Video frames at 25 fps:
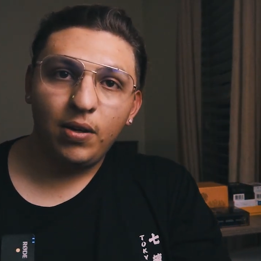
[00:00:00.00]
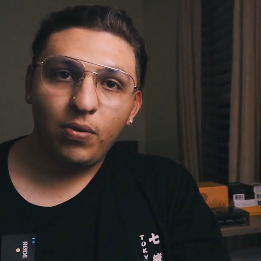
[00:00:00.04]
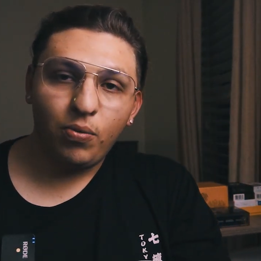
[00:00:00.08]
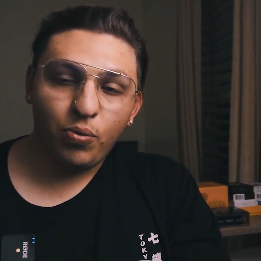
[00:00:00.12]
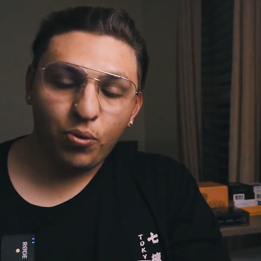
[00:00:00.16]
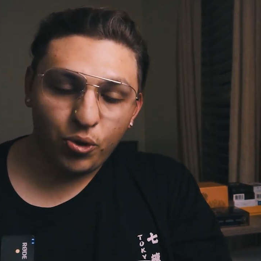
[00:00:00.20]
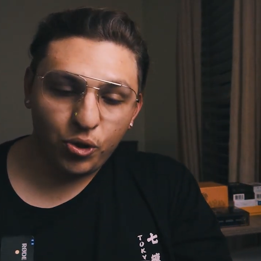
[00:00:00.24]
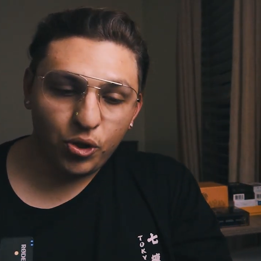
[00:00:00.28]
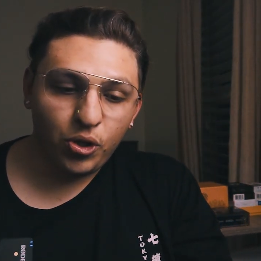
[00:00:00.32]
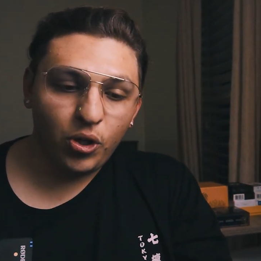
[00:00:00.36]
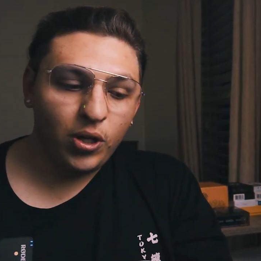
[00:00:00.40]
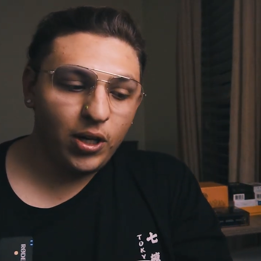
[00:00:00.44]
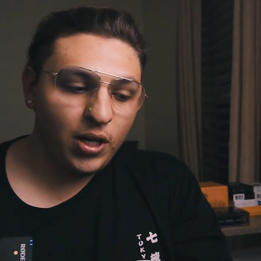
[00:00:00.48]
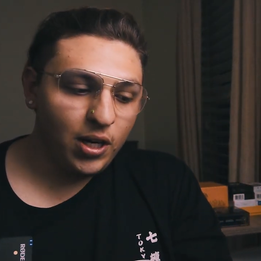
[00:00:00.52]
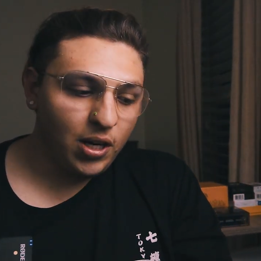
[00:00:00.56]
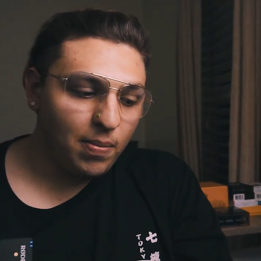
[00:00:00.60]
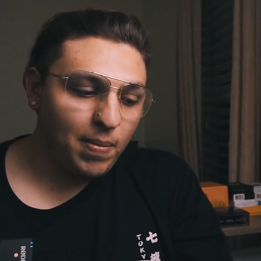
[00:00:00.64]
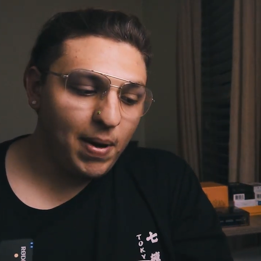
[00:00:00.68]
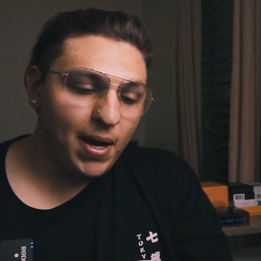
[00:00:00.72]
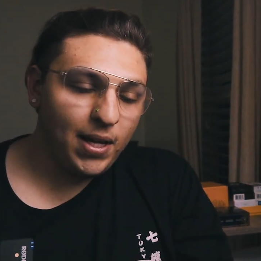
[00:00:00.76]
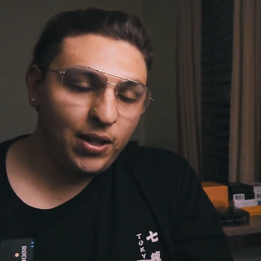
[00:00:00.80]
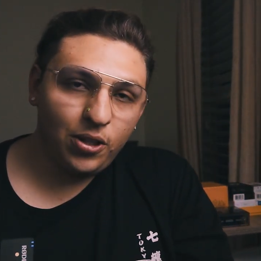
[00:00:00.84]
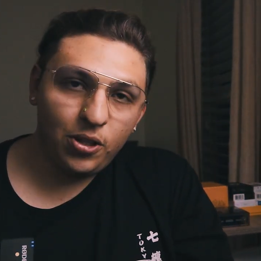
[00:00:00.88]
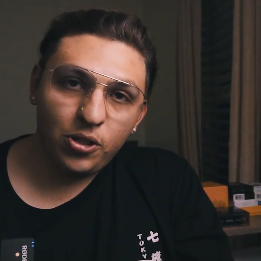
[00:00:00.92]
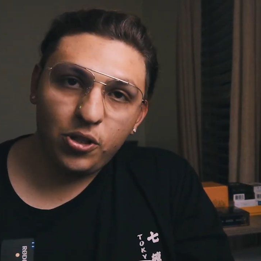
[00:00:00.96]
we're starting to
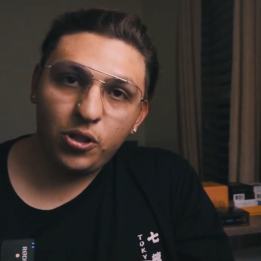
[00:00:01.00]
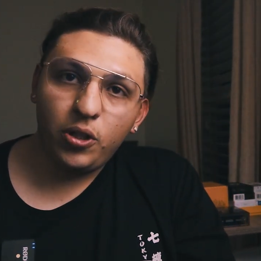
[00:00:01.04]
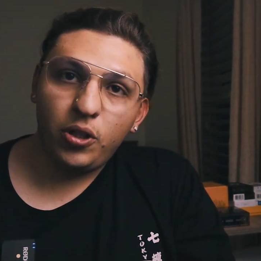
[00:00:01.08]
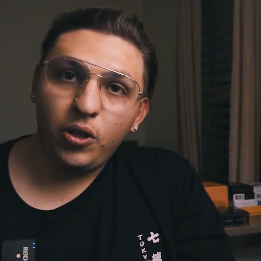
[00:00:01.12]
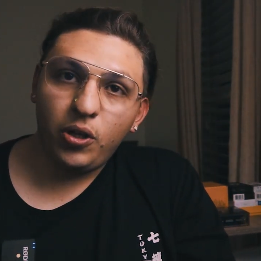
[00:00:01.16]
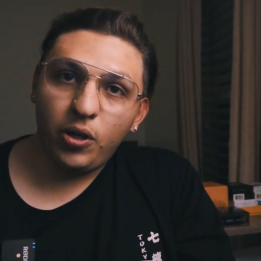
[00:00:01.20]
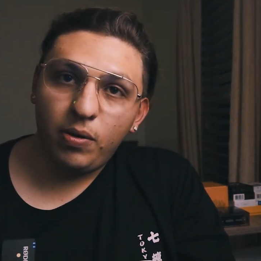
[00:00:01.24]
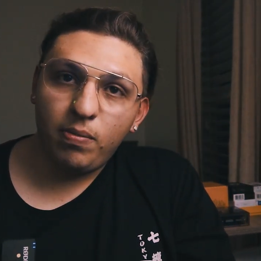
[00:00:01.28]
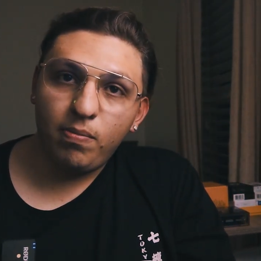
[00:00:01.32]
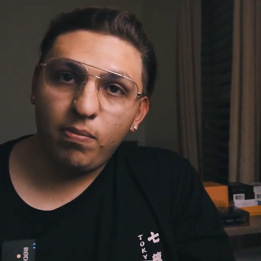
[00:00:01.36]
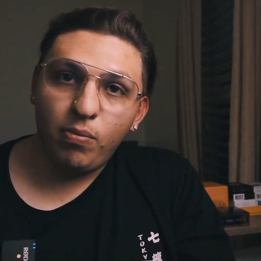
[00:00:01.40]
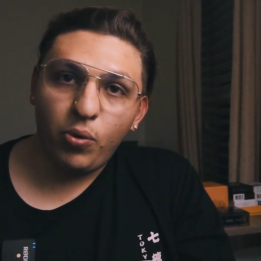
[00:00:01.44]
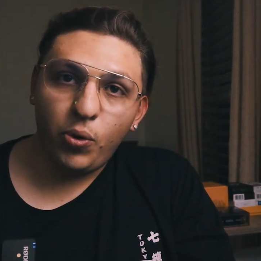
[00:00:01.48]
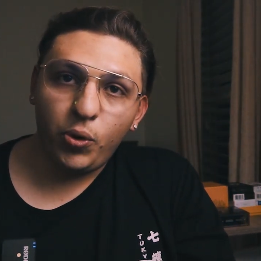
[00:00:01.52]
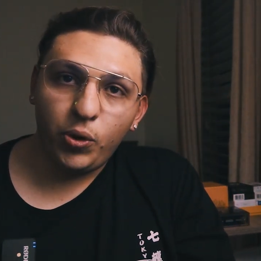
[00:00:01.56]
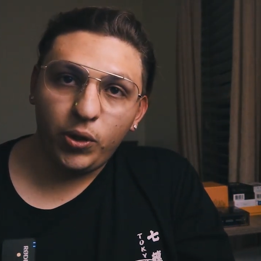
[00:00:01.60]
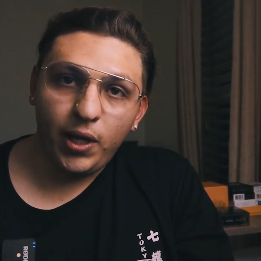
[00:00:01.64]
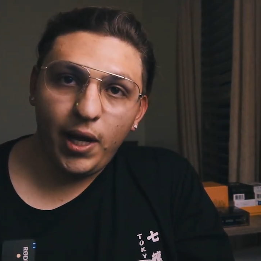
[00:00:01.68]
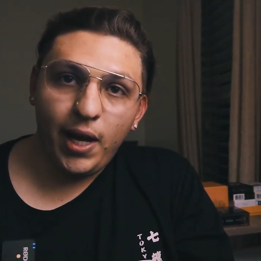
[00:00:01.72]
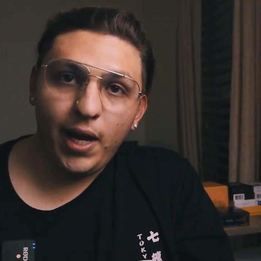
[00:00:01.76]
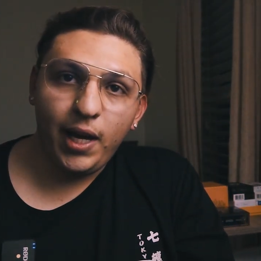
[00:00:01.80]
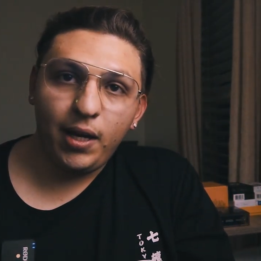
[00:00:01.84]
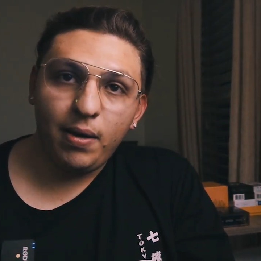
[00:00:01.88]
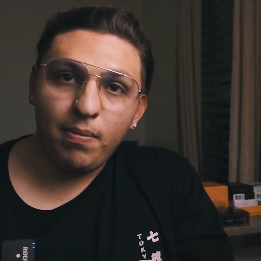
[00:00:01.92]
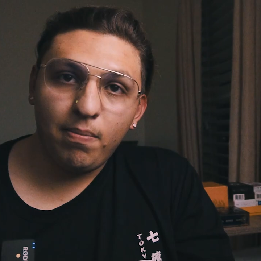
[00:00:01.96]
make this look more
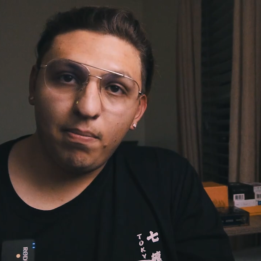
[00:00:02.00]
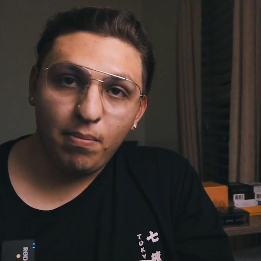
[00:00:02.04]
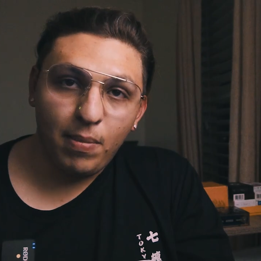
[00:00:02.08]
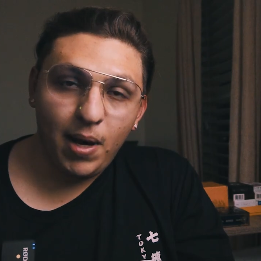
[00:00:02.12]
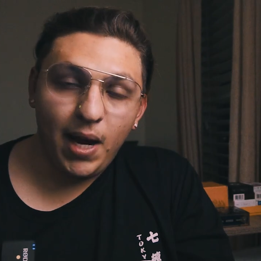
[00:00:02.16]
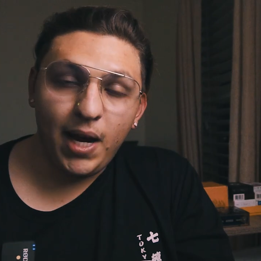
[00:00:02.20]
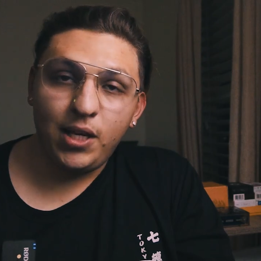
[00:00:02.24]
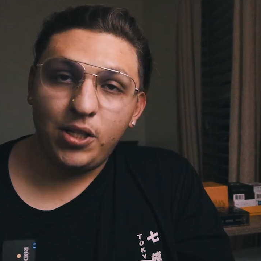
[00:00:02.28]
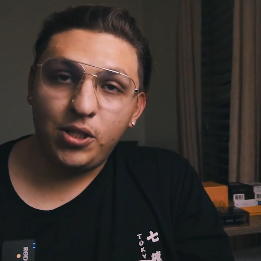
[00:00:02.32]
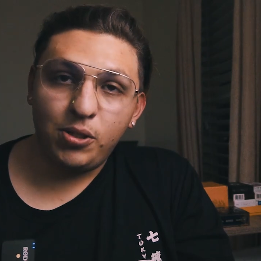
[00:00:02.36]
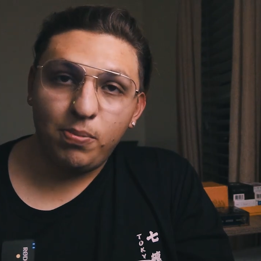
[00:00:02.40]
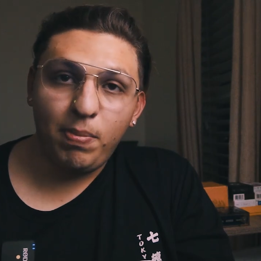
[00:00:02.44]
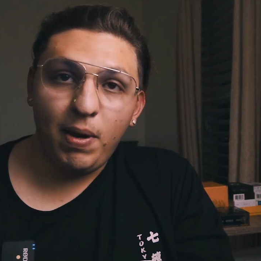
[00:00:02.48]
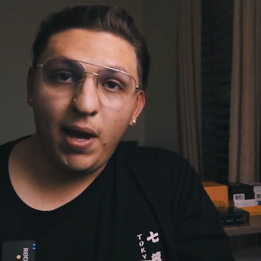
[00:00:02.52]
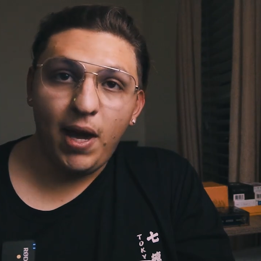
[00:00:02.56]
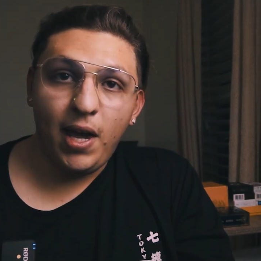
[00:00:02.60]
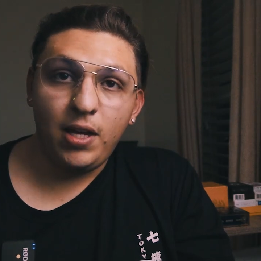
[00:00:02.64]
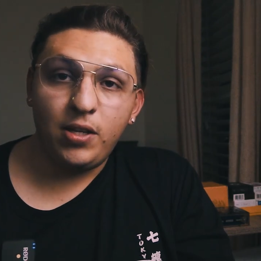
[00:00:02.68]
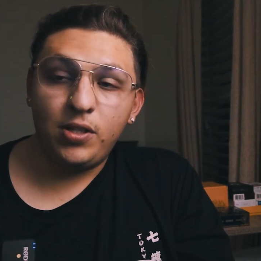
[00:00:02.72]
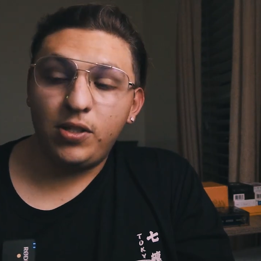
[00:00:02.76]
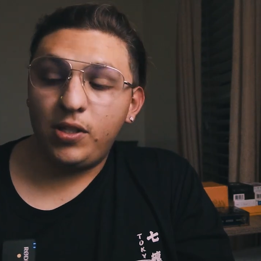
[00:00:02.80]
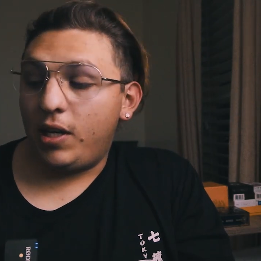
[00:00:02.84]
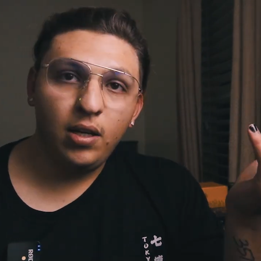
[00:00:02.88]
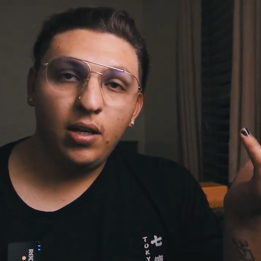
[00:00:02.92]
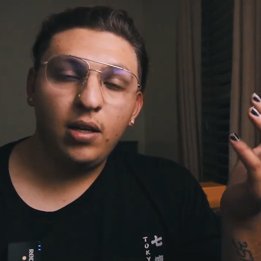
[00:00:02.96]
like my
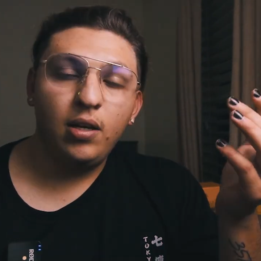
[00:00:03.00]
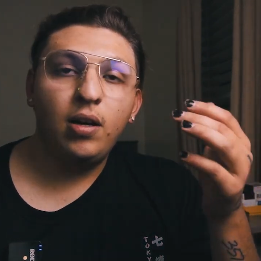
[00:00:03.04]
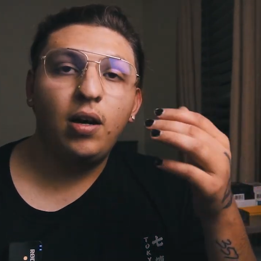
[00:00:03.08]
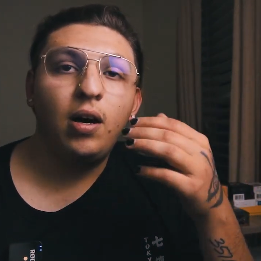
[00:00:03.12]
space.